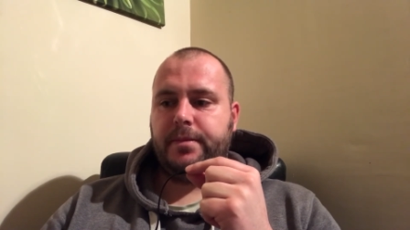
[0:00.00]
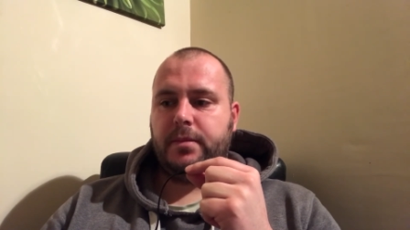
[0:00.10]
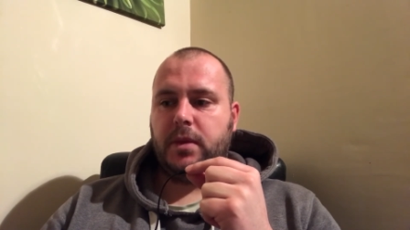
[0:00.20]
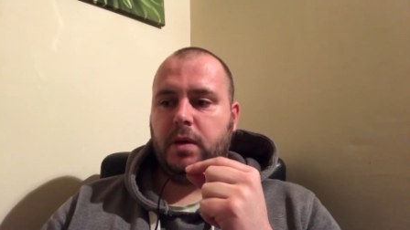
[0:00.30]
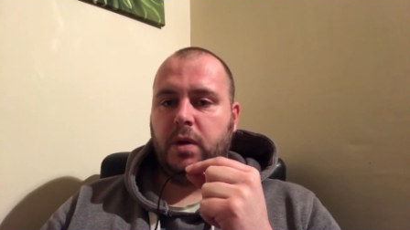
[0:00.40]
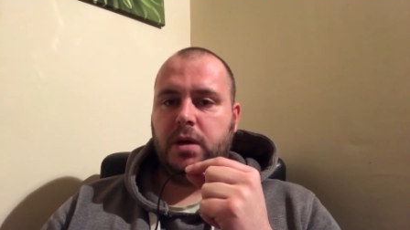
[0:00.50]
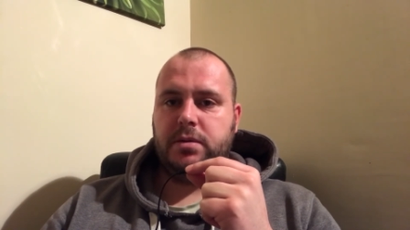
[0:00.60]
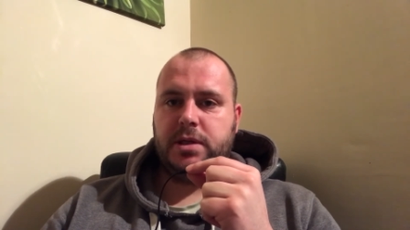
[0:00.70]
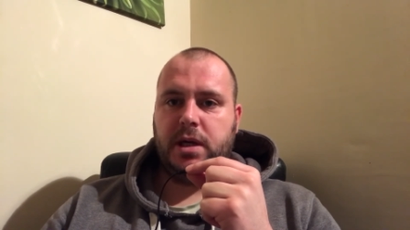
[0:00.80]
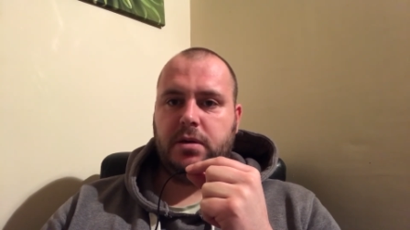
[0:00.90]
while I was
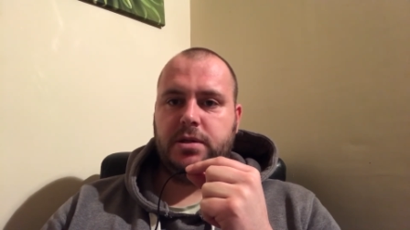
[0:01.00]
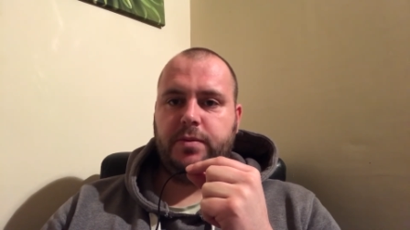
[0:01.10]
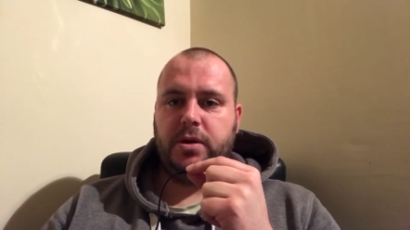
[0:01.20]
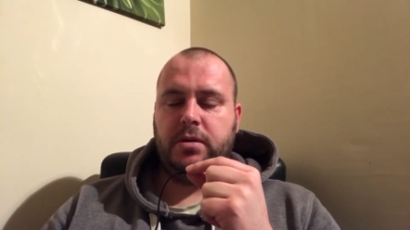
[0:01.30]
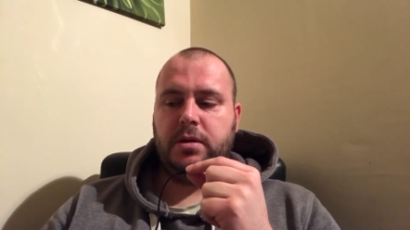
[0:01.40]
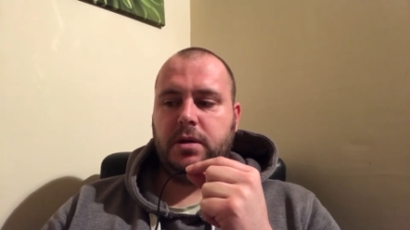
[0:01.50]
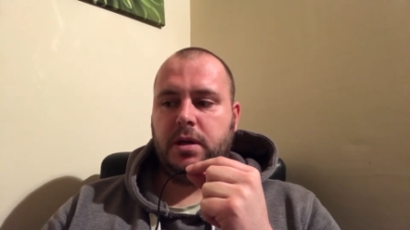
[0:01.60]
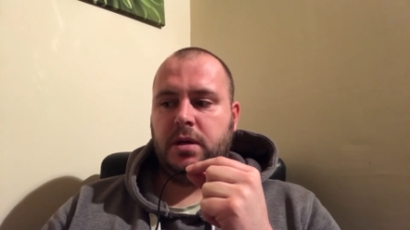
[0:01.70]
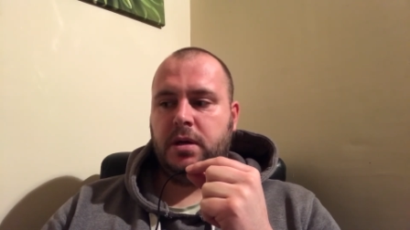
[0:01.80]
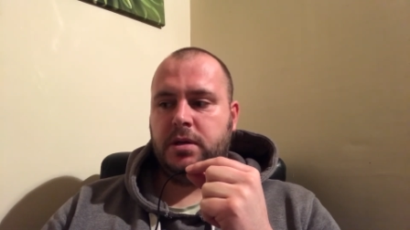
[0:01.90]
in hospital,
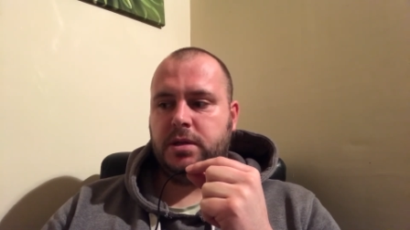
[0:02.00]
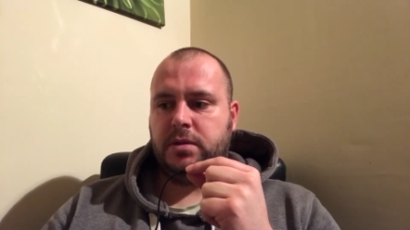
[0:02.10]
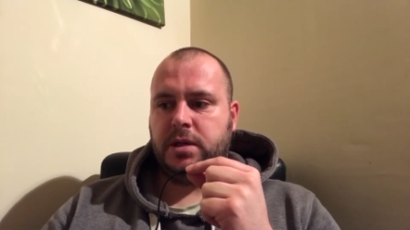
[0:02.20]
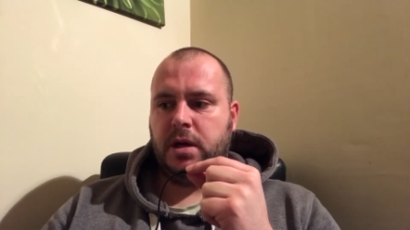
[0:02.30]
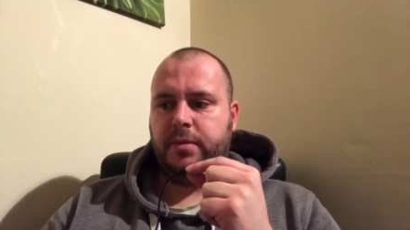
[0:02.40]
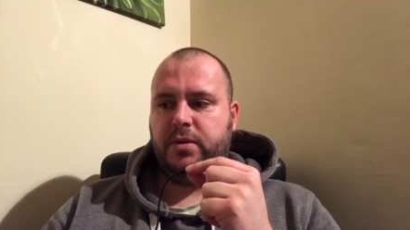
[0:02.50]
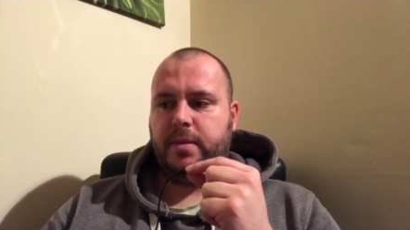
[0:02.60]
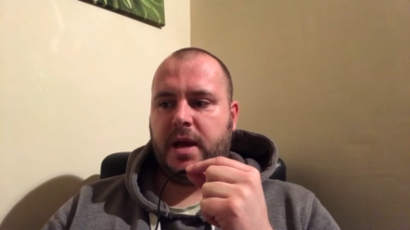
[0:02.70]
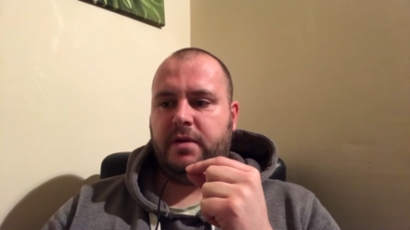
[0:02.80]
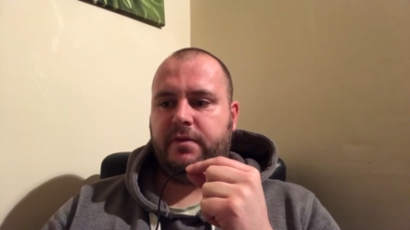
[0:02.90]
so I was kind of
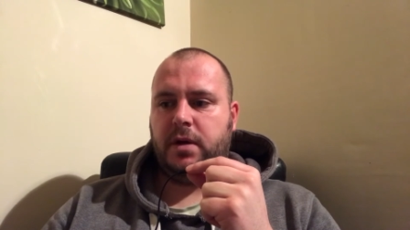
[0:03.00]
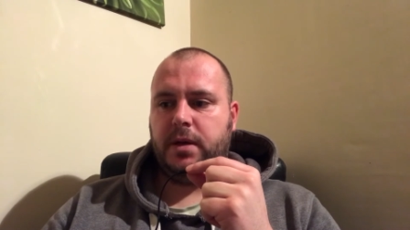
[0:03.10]
prepared for it.